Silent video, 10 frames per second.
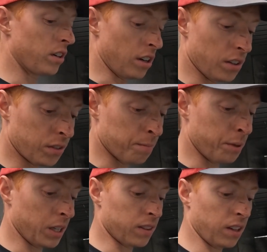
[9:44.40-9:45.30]
to haul some
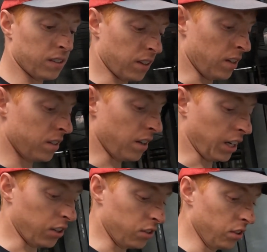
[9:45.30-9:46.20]
big things in, I
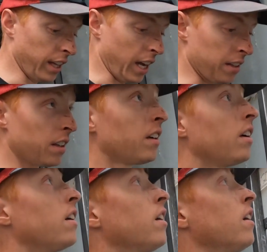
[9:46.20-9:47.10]
could do that.
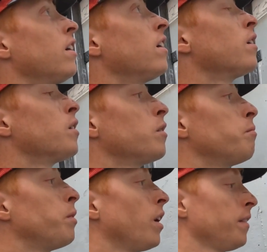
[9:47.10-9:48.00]

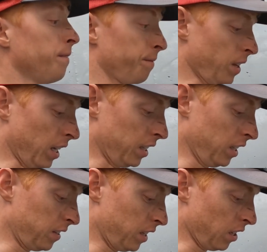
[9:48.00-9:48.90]
But I
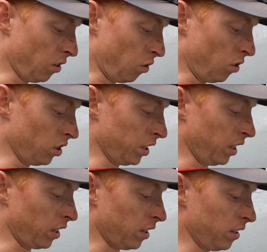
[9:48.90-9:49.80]
need to get a hole in
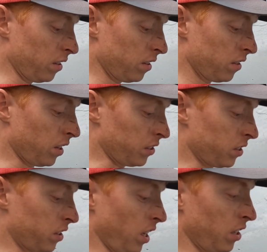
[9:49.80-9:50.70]
here. This
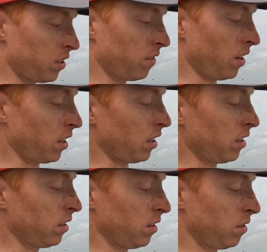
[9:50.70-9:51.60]
is the edge of our
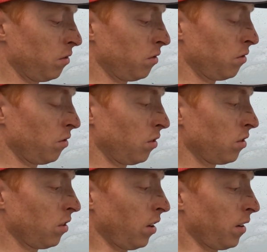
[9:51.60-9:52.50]

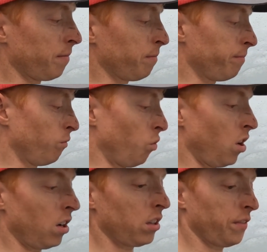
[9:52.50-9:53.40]

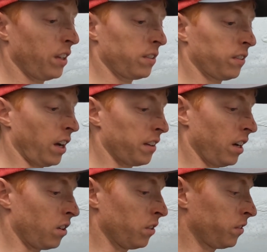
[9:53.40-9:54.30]
wall on the inside of the
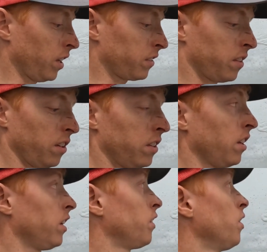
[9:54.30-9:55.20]
house next to the
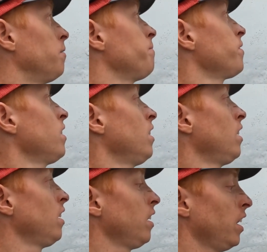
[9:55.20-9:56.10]
utility room.
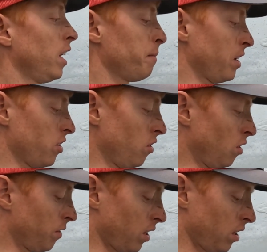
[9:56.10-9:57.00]
And I measured
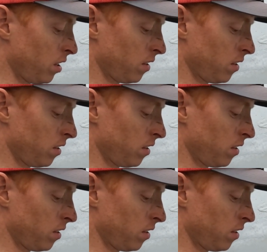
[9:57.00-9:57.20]
over.